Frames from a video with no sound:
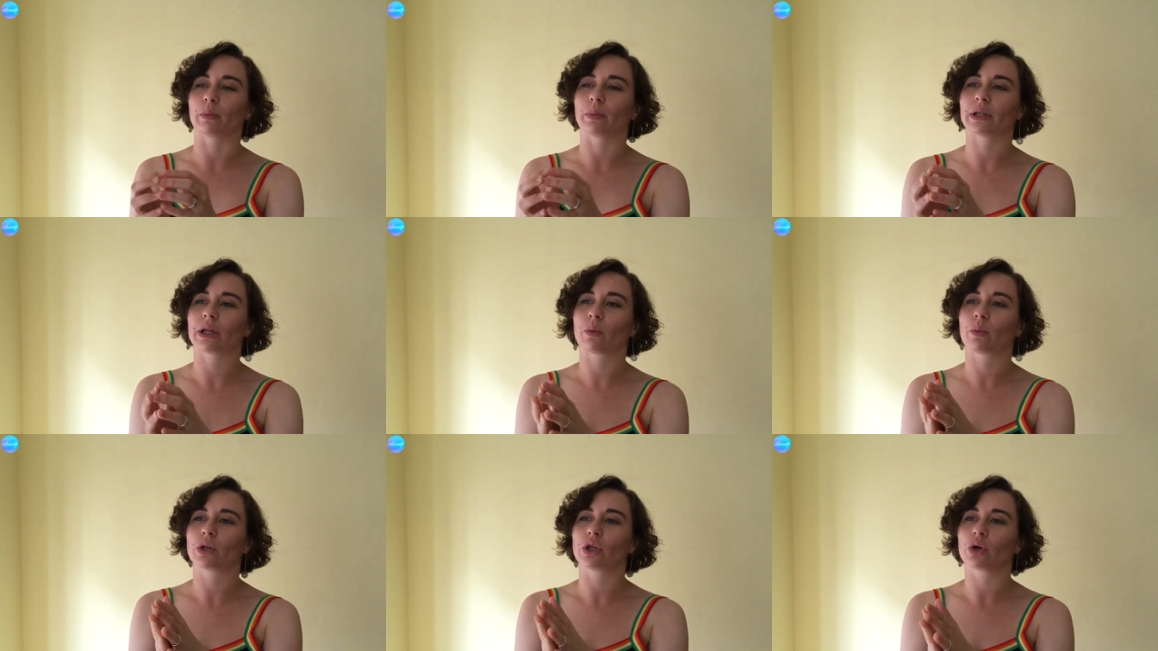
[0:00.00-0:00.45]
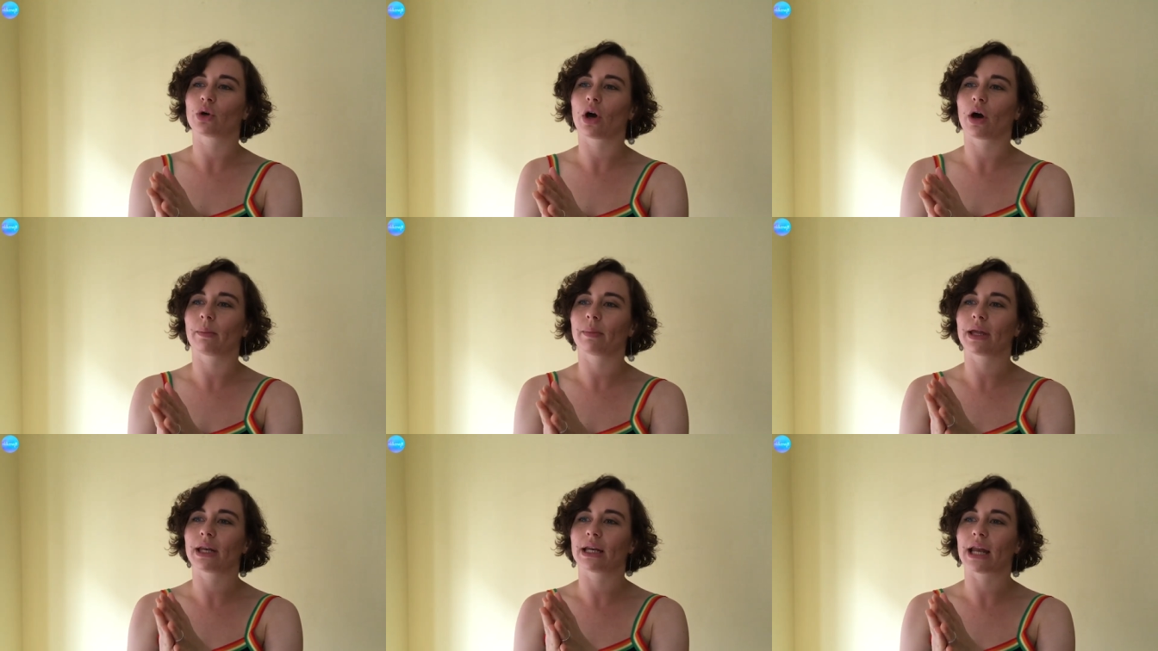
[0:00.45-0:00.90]
but then when you
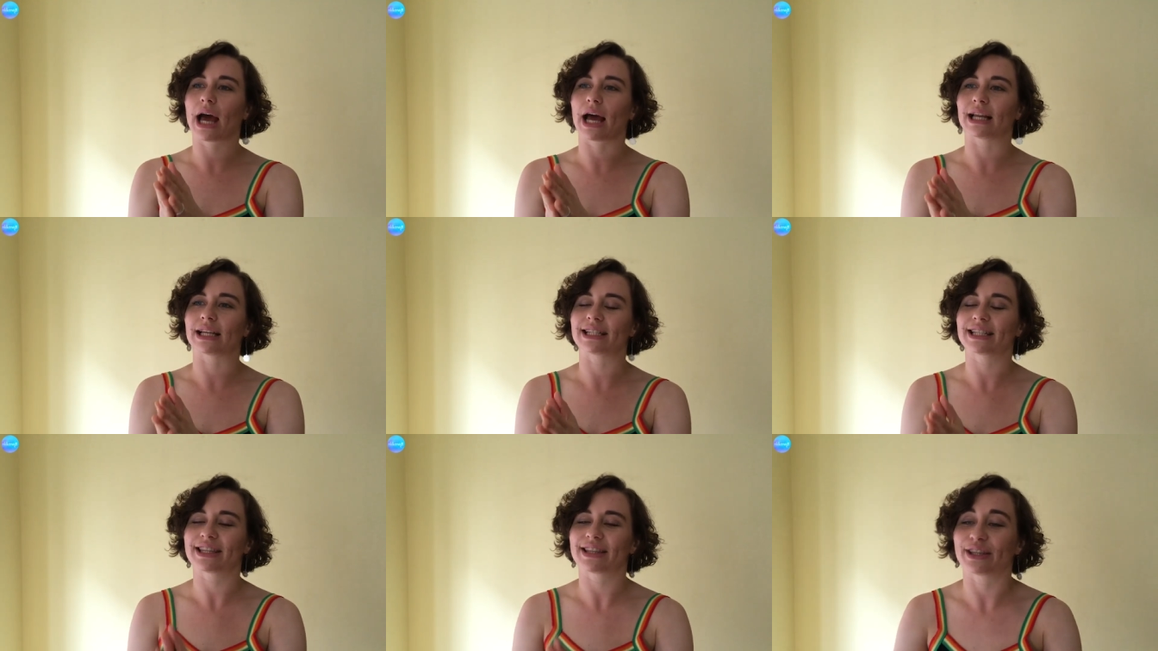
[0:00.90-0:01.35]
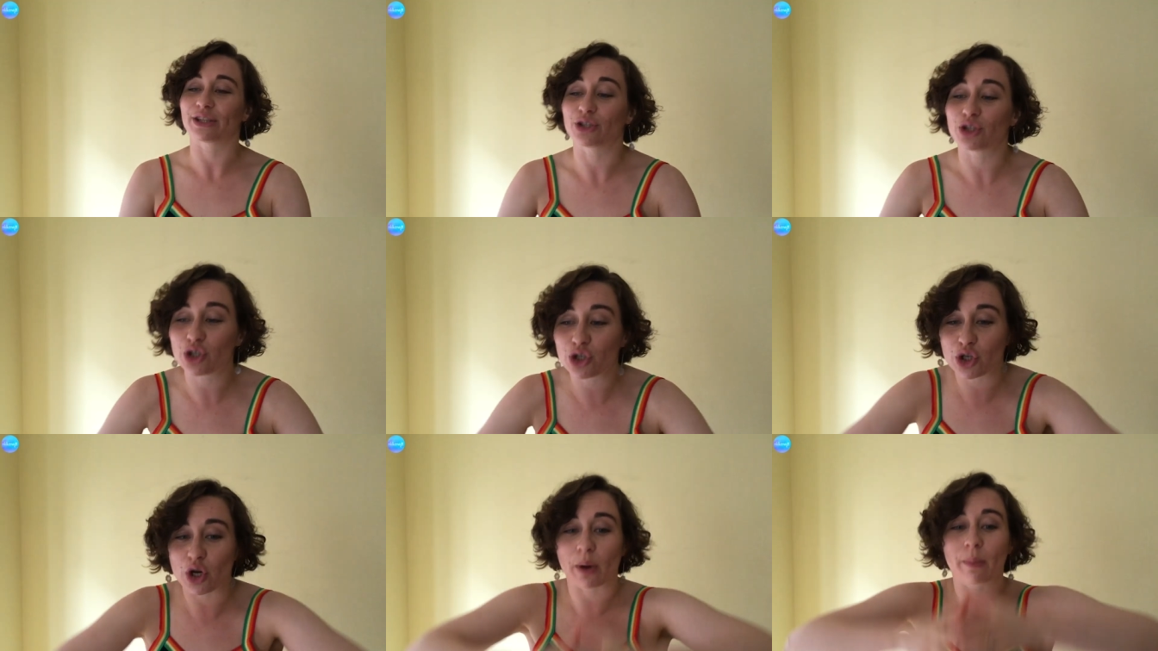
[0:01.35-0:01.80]
come in and the
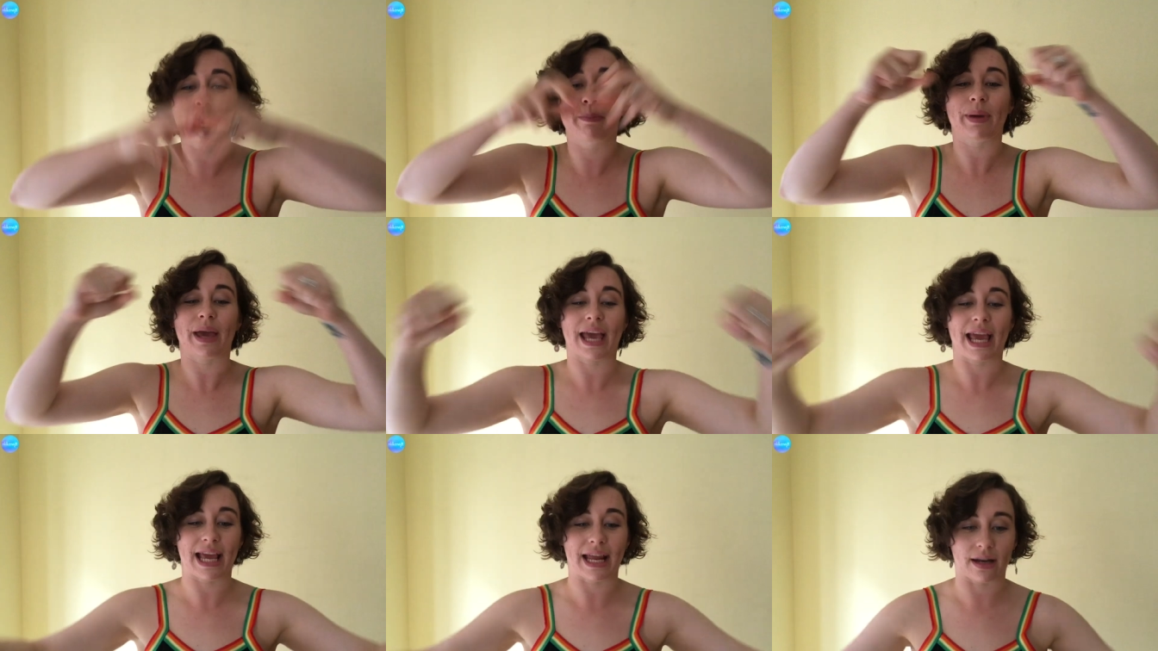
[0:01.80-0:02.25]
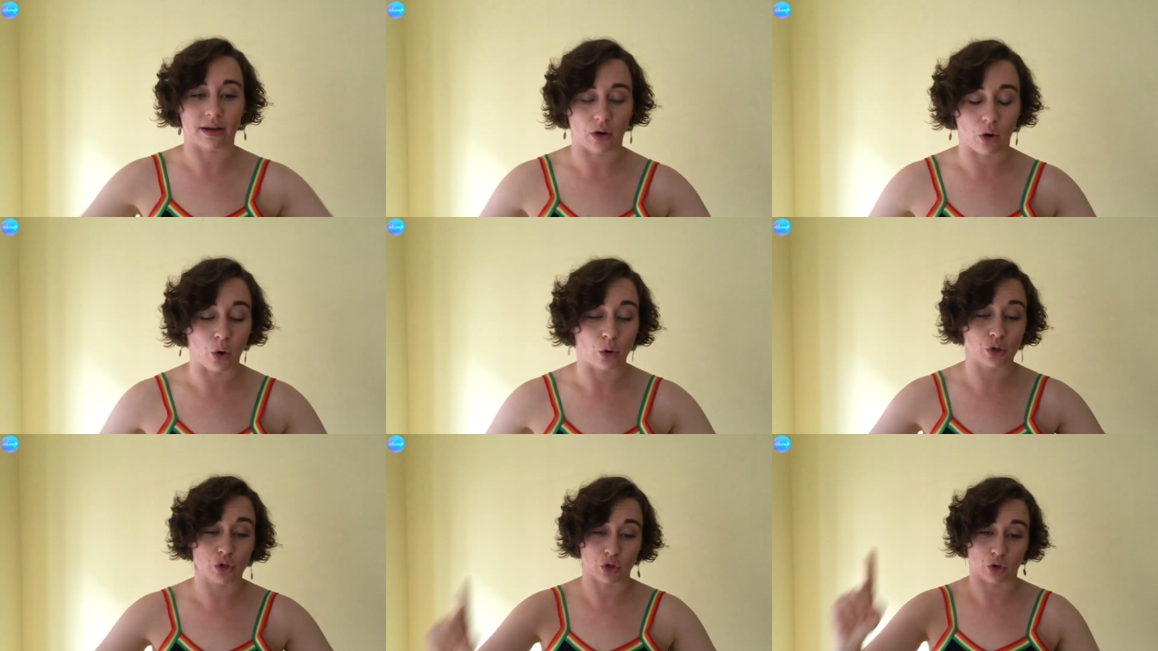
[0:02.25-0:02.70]
jump in
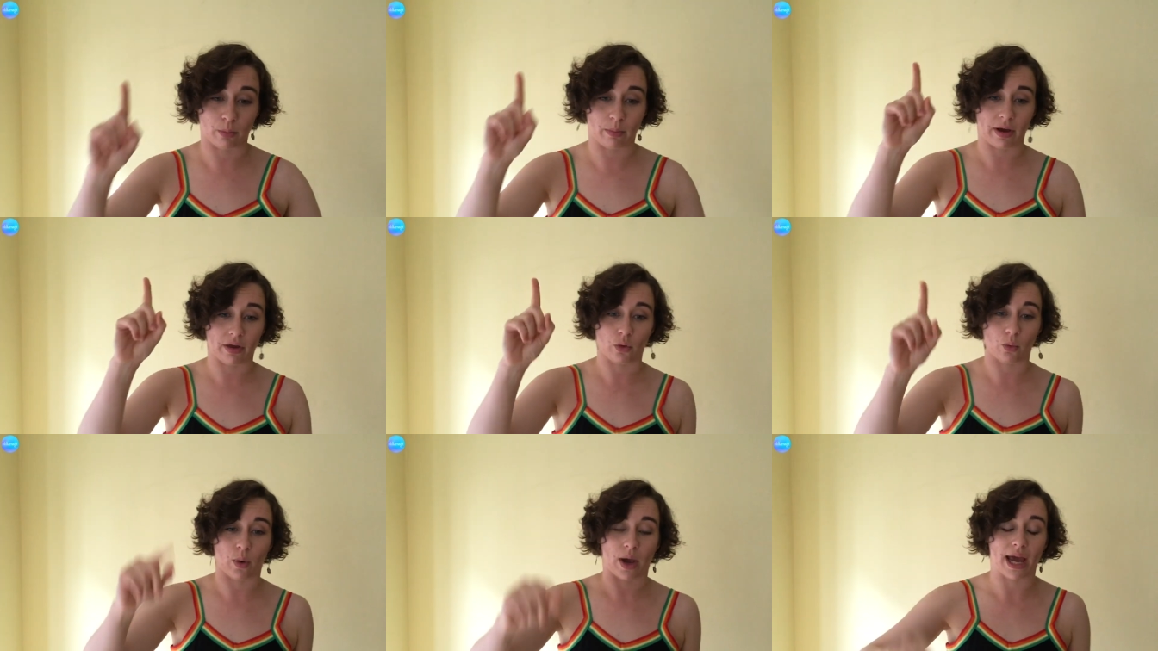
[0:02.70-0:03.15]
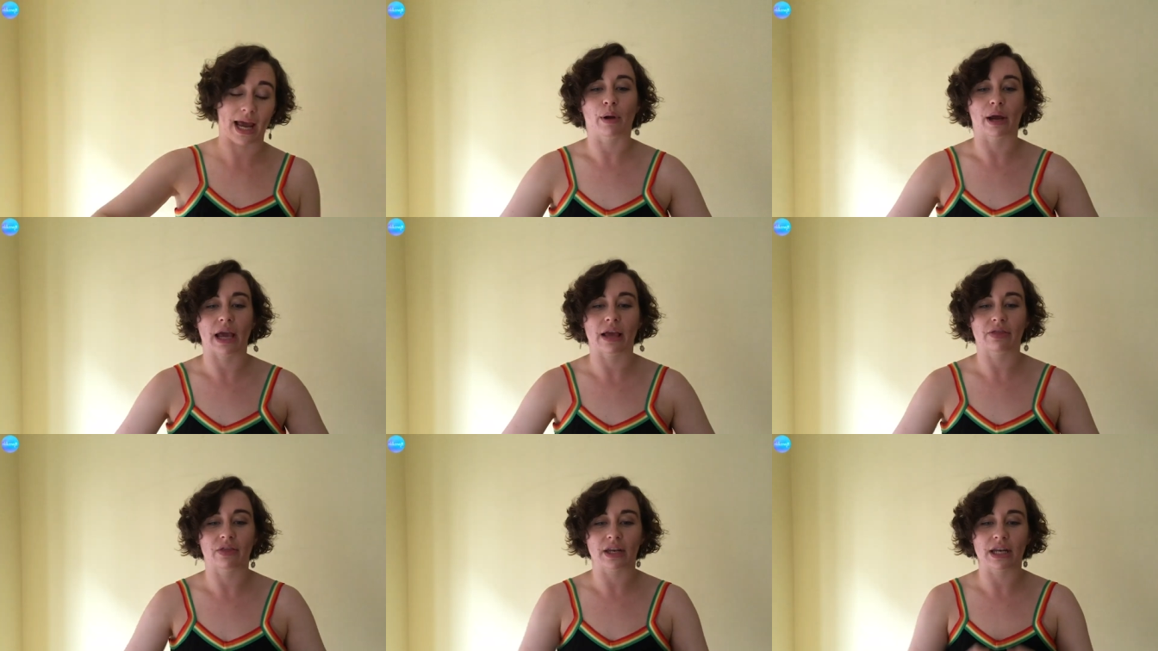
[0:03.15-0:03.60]
also, by the way,
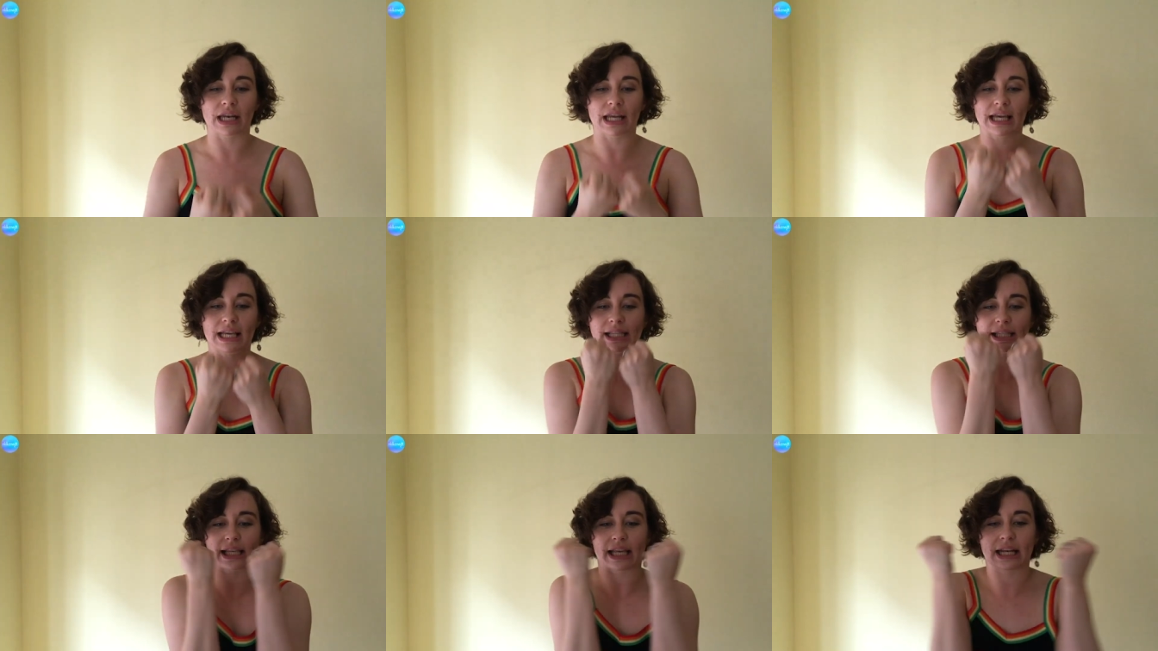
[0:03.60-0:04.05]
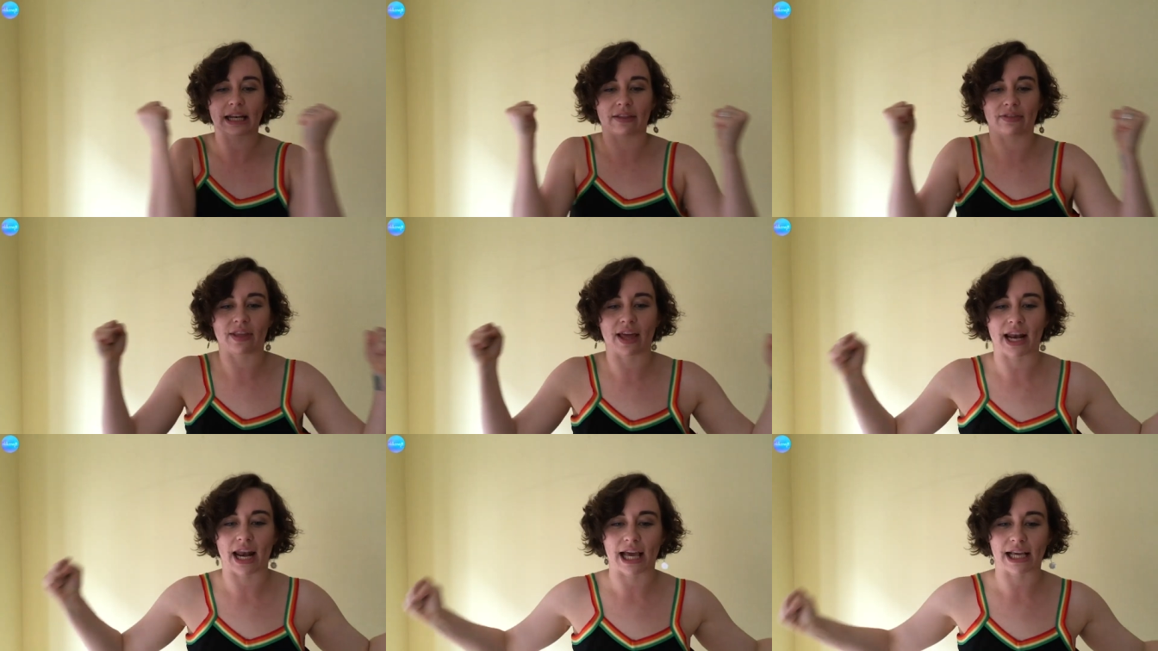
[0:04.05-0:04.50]
bringing the knees in and then